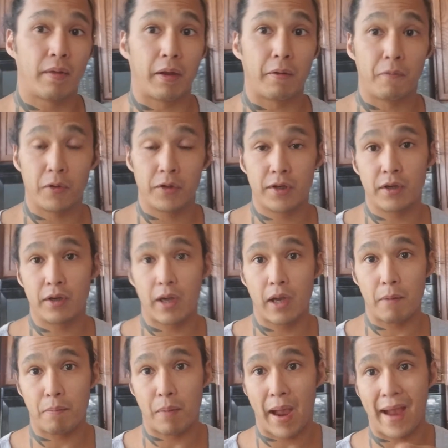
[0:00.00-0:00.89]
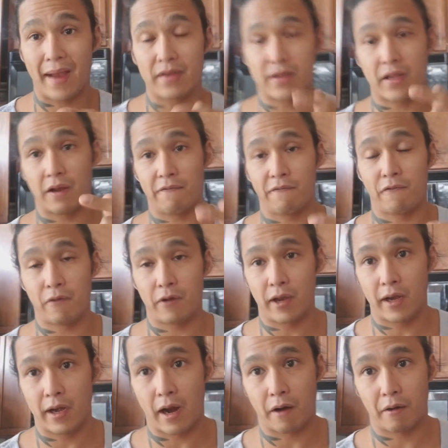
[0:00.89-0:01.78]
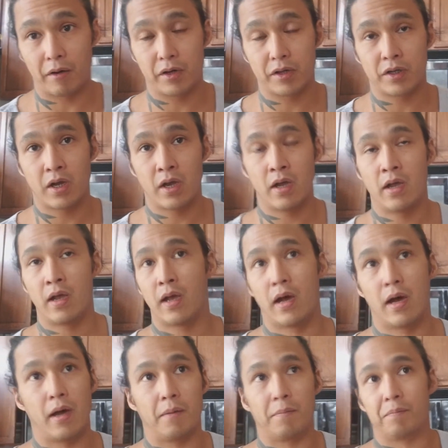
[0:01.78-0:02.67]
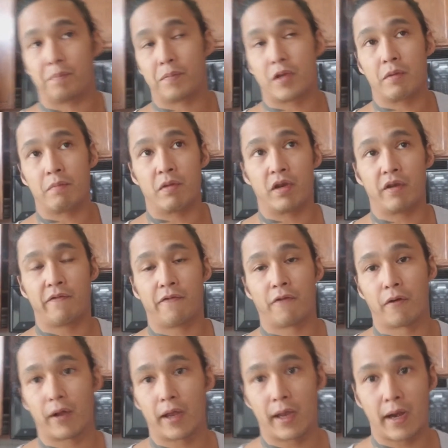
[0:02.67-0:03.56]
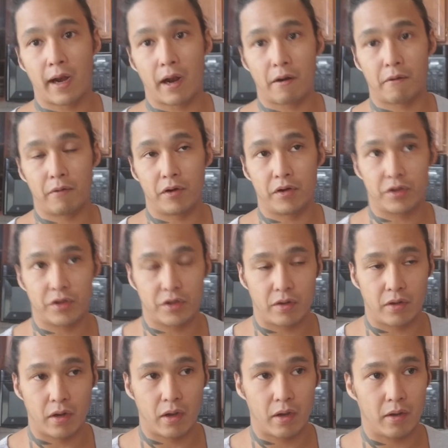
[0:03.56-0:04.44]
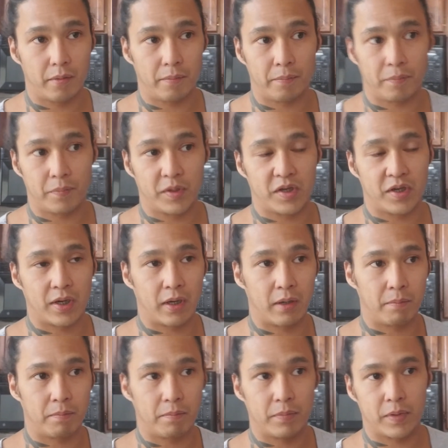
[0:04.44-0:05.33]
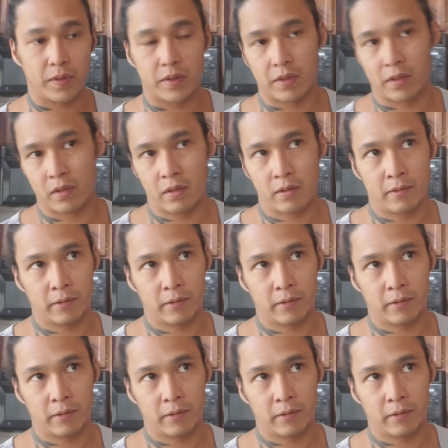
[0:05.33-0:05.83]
Like once you get past that 48 hours, um, to me, 48 hours um, seems